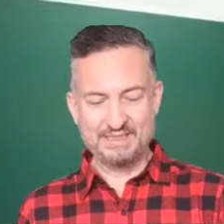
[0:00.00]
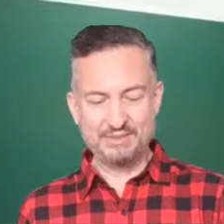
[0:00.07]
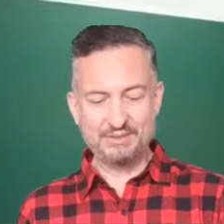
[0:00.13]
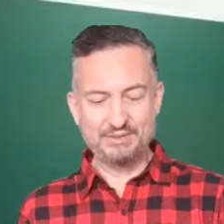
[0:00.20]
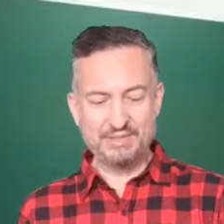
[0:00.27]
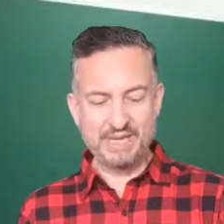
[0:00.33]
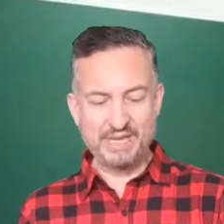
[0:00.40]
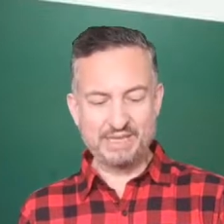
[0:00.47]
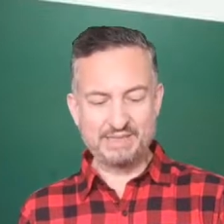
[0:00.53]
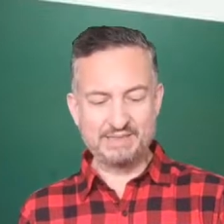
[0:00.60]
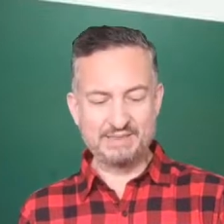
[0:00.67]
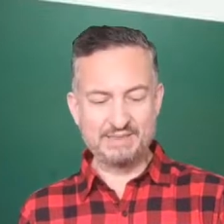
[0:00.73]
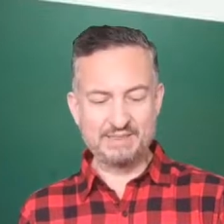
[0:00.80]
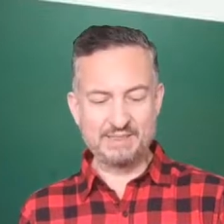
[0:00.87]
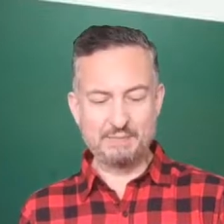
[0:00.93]
To take a
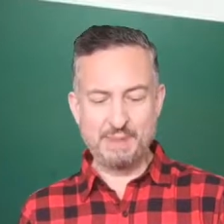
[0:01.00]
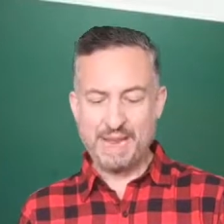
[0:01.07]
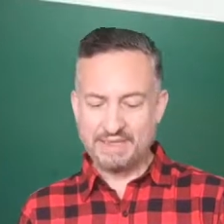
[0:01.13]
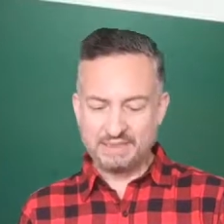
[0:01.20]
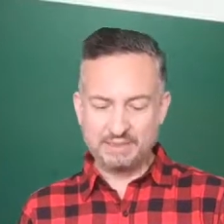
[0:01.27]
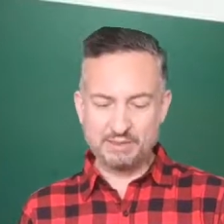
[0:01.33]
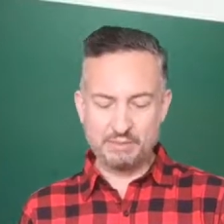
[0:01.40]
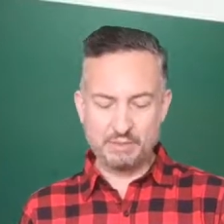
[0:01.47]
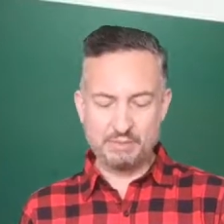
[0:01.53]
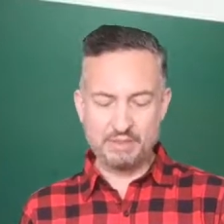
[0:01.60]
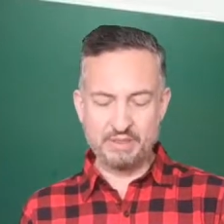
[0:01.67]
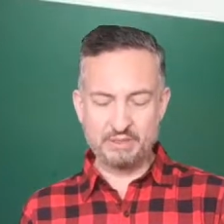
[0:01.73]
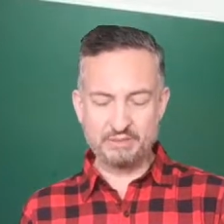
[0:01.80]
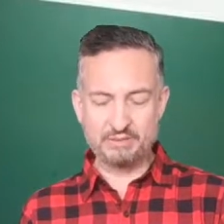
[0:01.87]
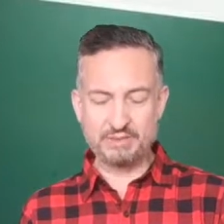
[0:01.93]
suspected
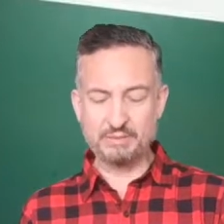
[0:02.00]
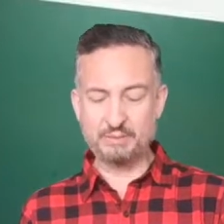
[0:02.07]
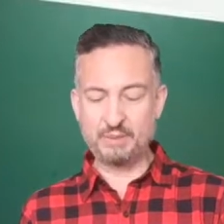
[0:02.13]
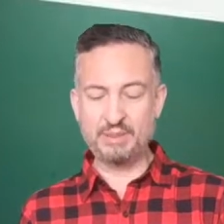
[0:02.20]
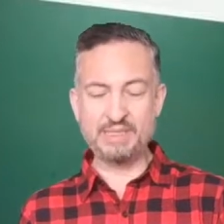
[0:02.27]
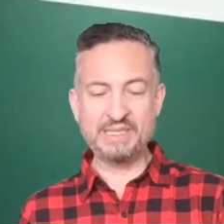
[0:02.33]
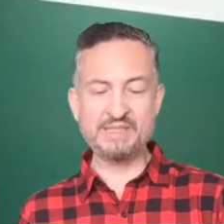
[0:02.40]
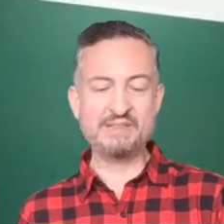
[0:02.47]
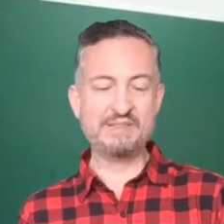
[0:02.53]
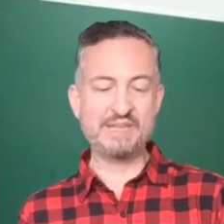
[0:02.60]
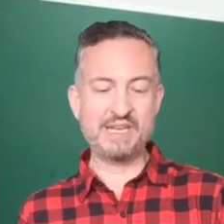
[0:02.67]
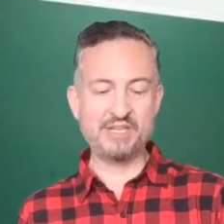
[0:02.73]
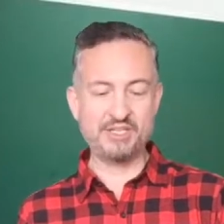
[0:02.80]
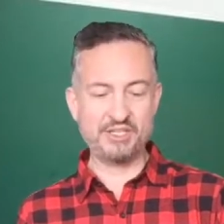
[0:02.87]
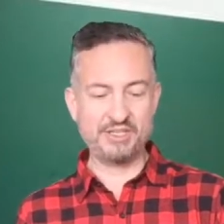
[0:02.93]
criminal to the police
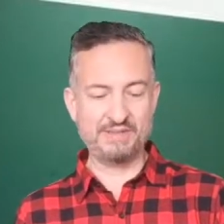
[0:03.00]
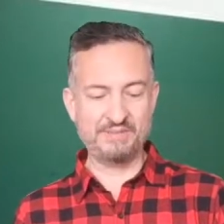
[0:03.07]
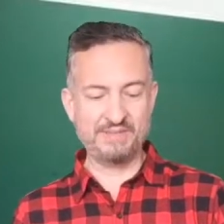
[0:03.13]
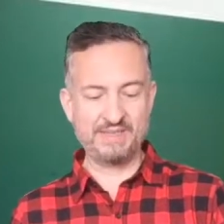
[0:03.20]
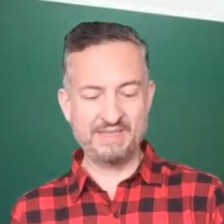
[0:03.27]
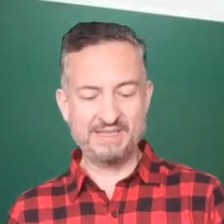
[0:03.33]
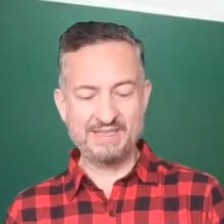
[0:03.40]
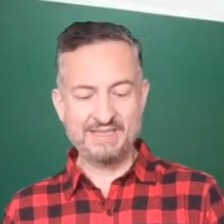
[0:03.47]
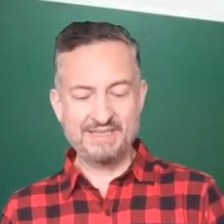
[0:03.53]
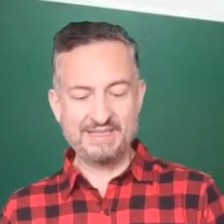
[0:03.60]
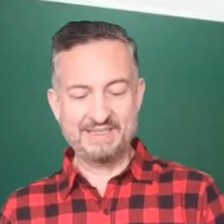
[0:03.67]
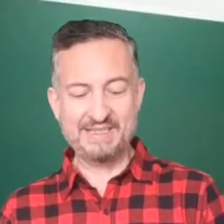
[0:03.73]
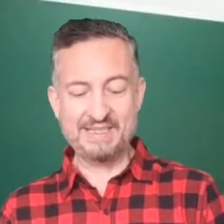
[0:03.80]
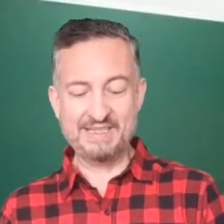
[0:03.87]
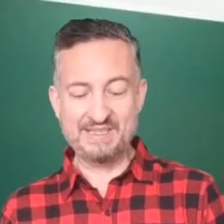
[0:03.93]
station.
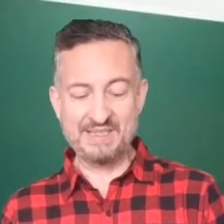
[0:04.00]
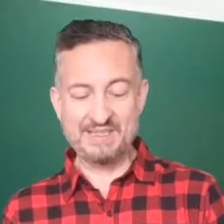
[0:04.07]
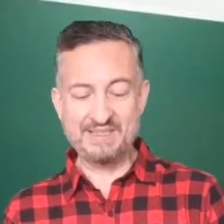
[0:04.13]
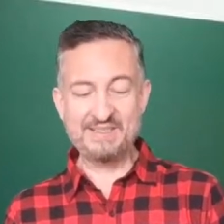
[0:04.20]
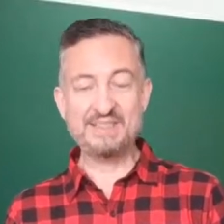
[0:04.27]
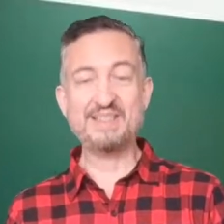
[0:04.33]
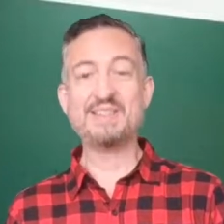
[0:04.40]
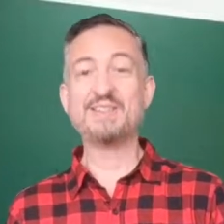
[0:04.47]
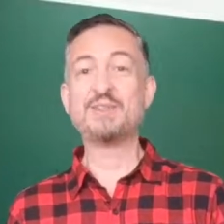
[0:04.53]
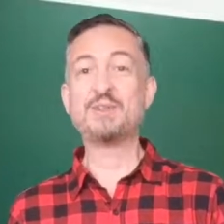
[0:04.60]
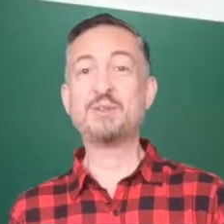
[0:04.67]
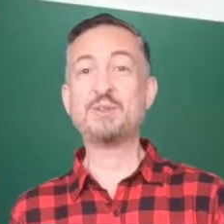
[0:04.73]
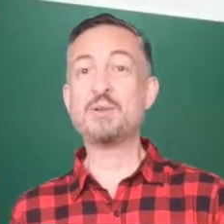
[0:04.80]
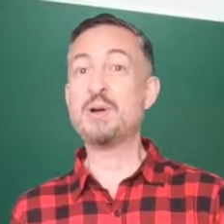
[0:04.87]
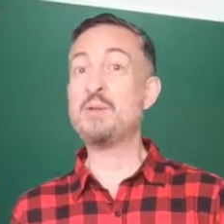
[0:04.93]
This is
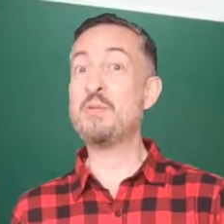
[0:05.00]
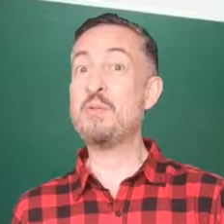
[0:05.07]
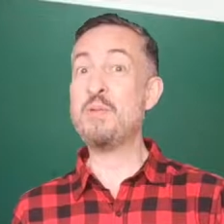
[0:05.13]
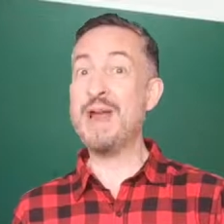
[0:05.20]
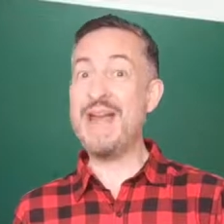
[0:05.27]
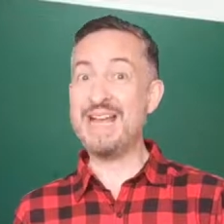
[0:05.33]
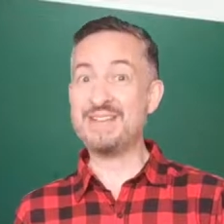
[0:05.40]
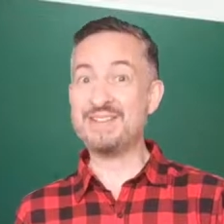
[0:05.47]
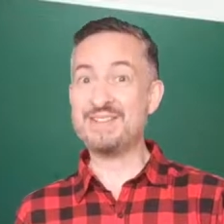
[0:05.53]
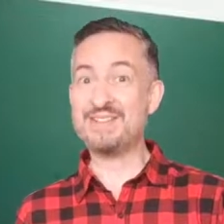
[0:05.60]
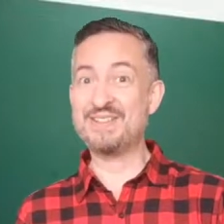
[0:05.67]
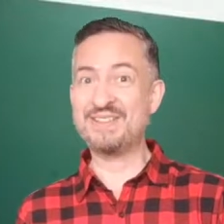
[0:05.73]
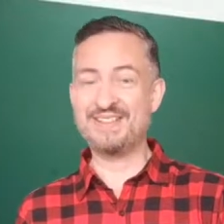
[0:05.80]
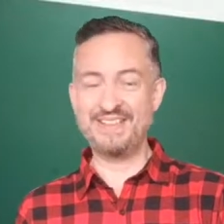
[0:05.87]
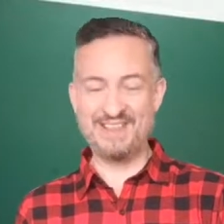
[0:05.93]
to
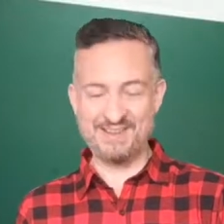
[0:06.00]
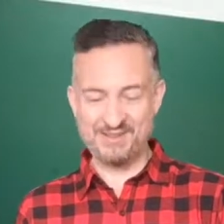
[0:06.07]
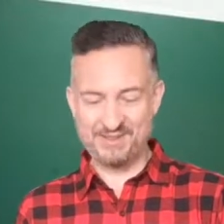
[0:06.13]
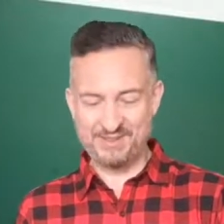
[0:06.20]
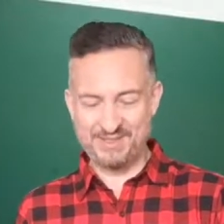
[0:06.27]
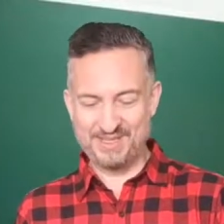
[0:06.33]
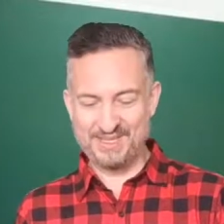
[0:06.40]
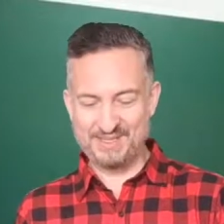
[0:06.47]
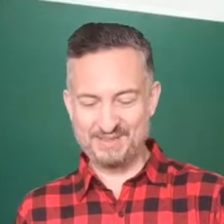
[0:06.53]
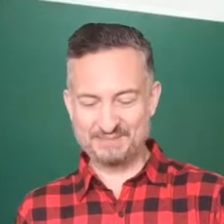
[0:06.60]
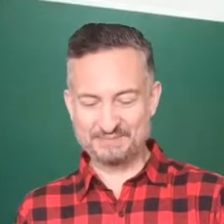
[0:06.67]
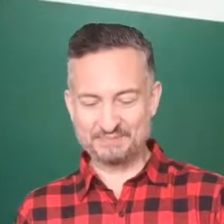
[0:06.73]
arrest, letter C.